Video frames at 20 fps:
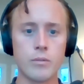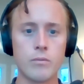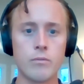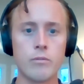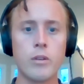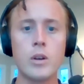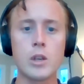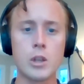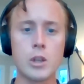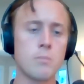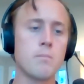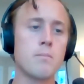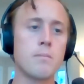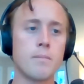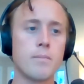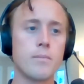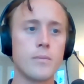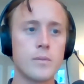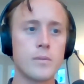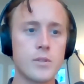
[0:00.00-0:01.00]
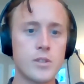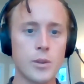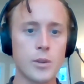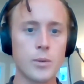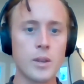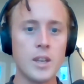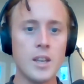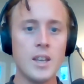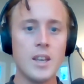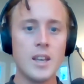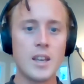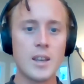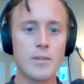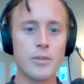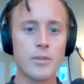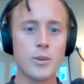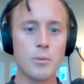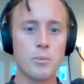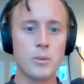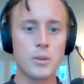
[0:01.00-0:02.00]
volume so if
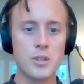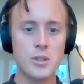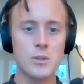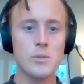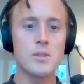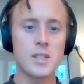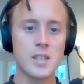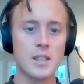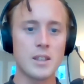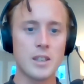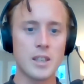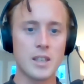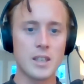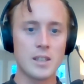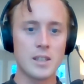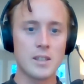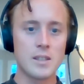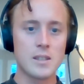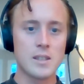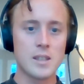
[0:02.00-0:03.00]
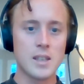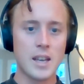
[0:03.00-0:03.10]
you're producing things